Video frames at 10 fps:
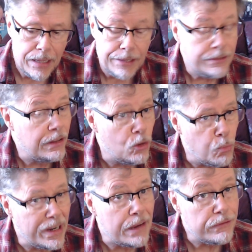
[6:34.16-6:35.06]
than the
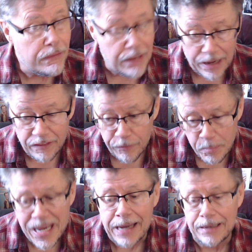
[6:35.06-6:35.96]
one I've
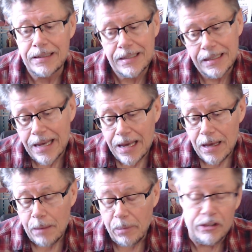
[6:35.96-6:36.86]
picked.
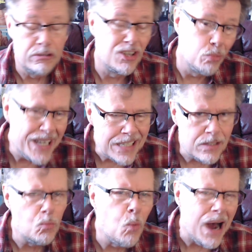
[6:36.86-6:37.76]
But there's a
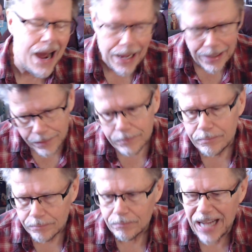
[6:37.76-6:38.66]
reason why
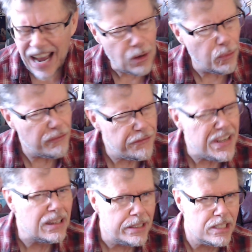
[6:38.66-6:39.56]
I don't
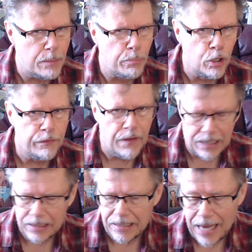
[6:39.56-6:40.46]
feel it's a
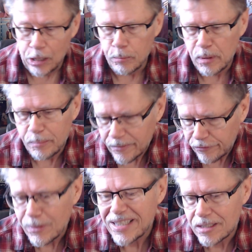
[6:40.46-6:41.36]
perfect album.
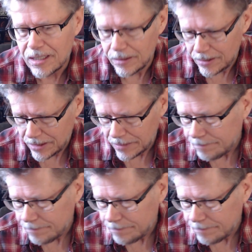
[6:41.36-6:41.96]
For instance,